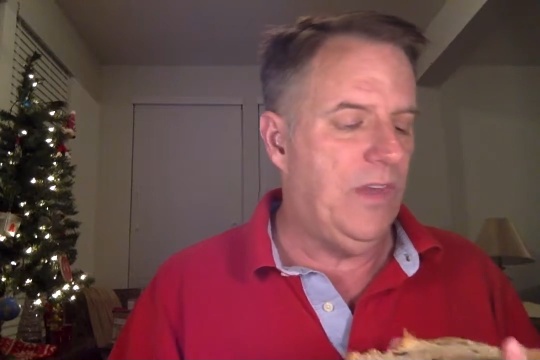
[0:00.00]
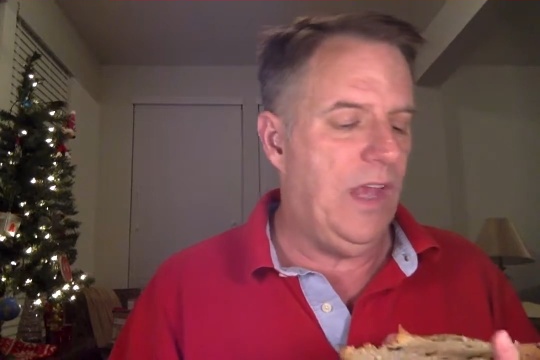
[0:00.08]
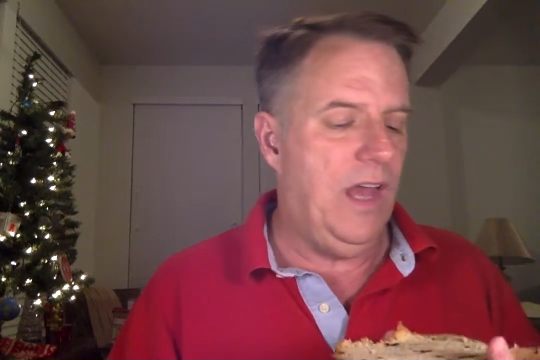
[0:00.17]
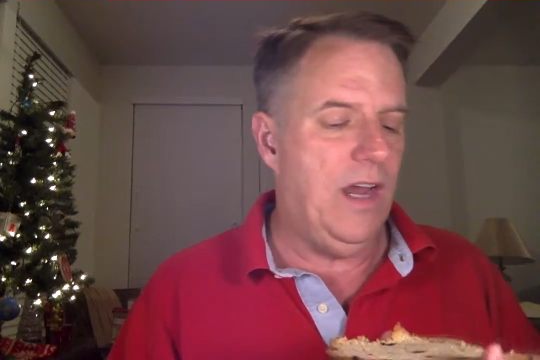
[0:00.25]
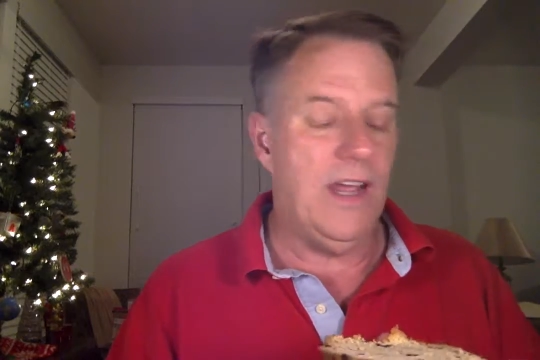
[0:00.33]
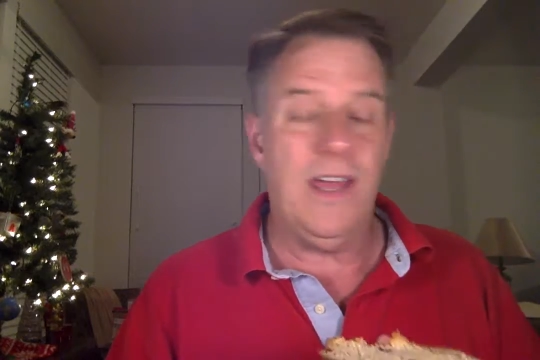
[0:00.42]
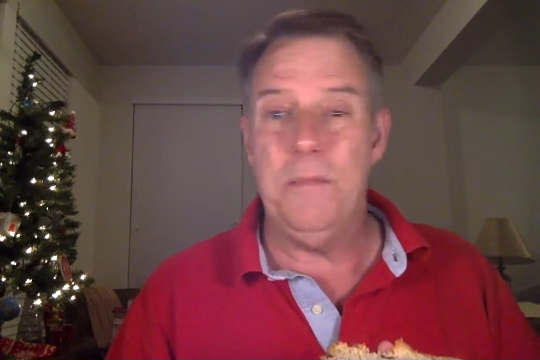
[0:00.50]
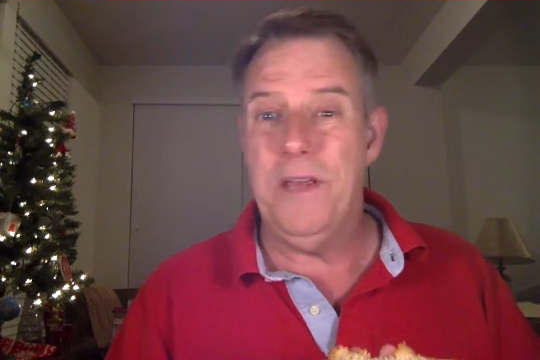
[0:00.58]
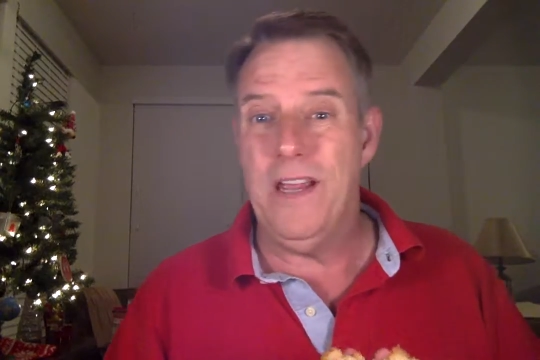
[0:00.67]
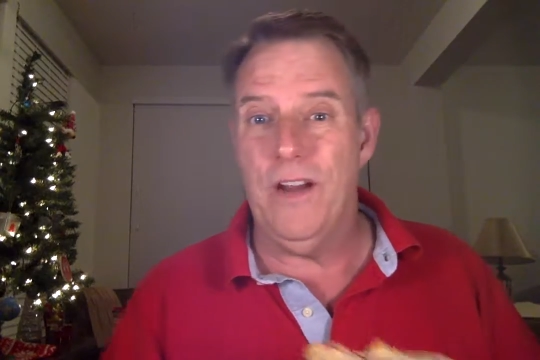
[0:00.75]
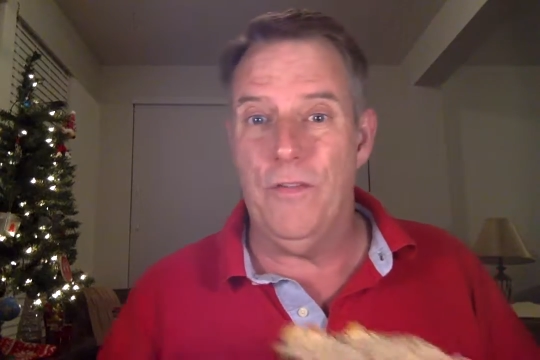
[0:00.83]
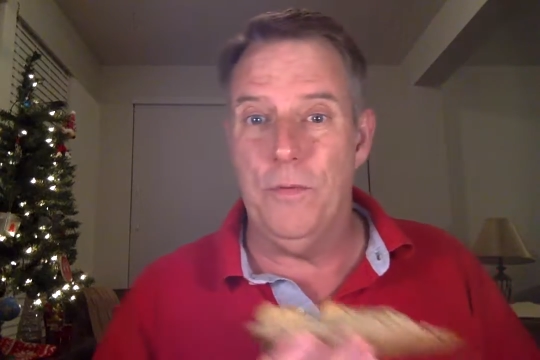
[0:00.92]
And I got to be
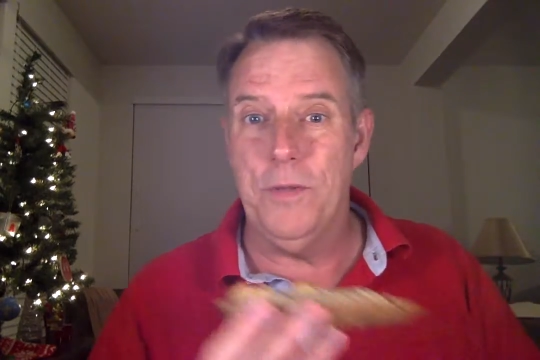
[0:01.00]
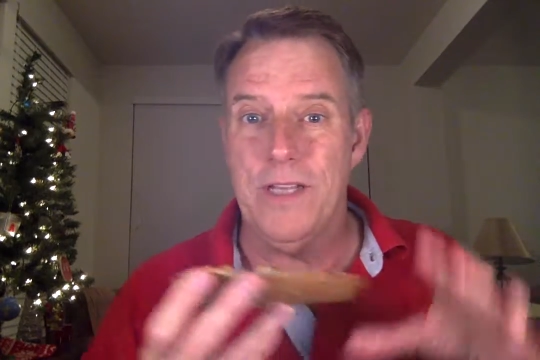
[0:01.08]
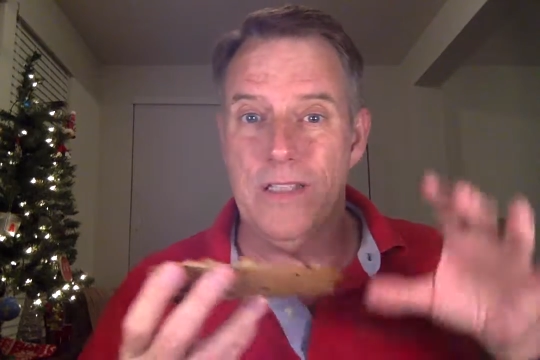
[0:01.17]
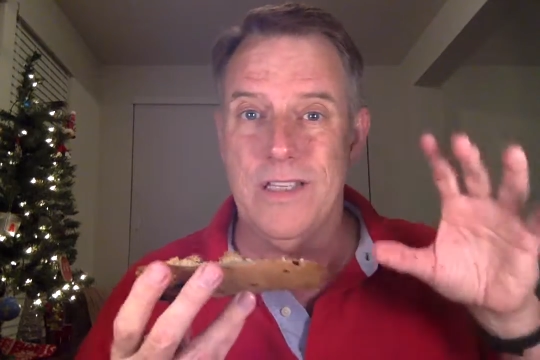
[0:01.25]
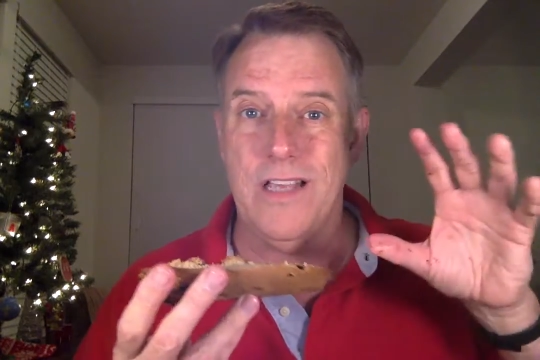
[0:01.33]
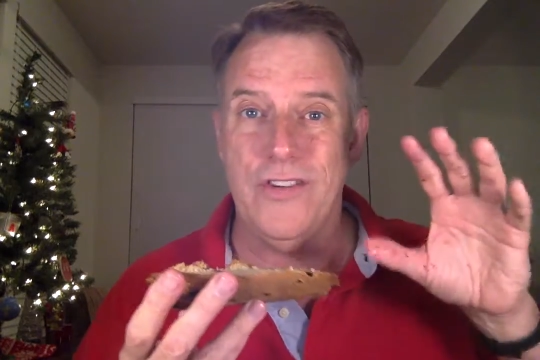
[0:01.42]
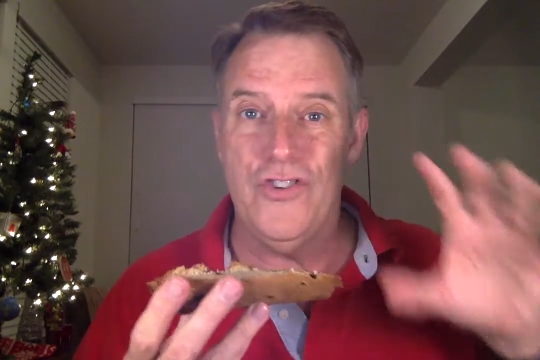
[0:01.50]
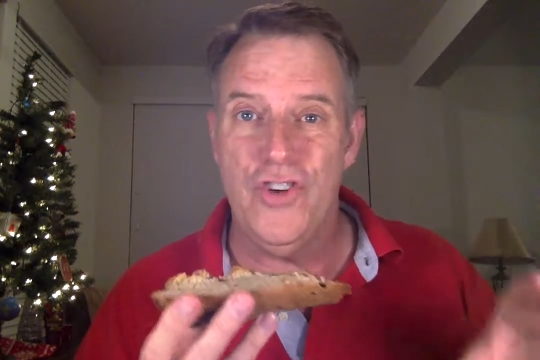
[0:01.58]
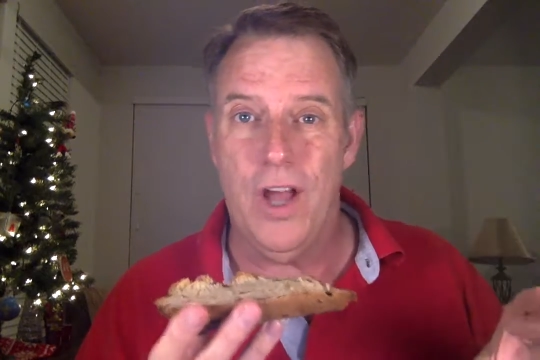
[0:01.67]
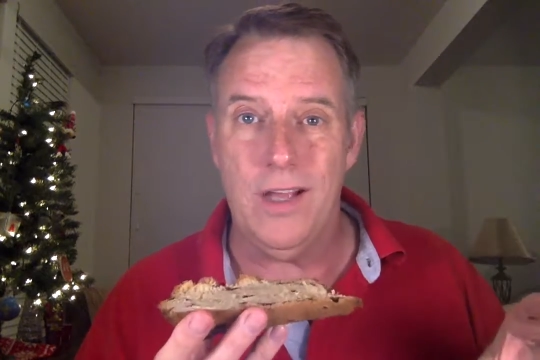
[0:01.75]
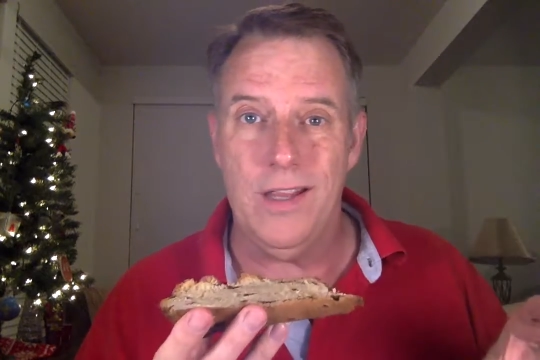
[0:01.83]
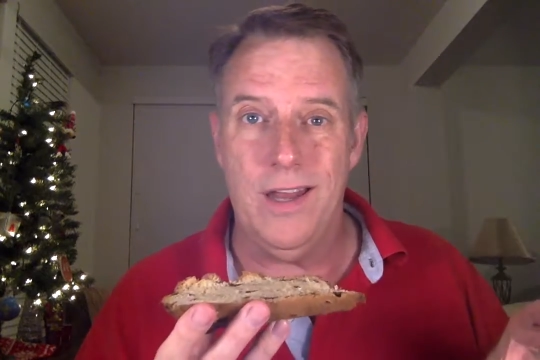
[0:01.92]
careful because this has
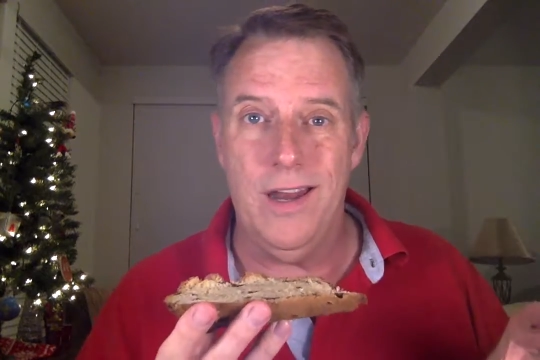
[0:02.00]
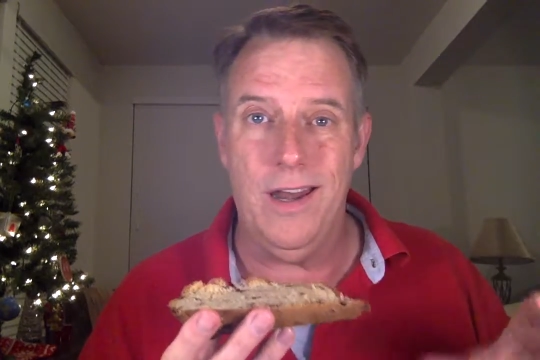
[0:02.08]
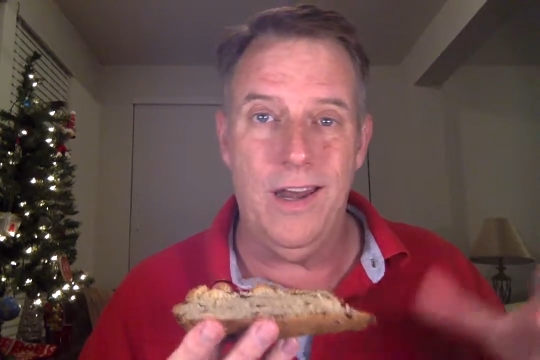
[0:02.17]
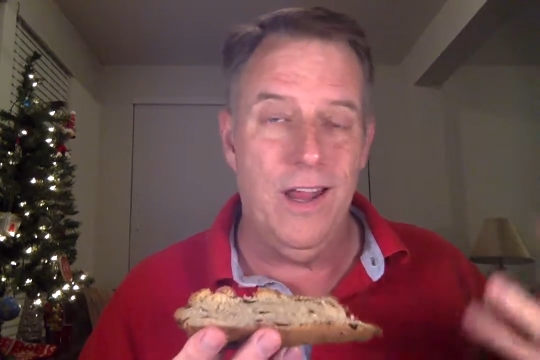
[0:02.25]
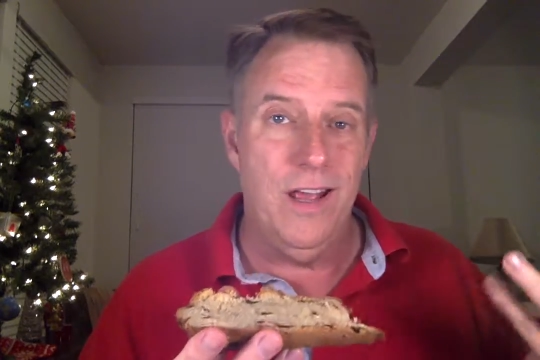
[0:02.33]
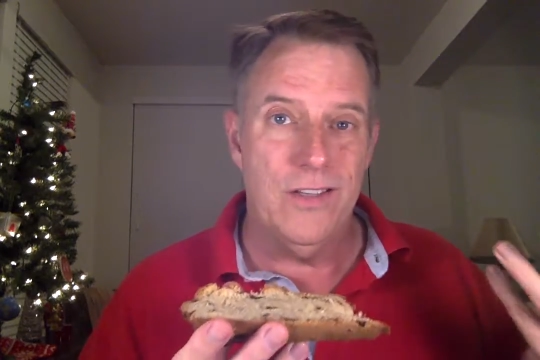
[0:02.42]
chocolate in it,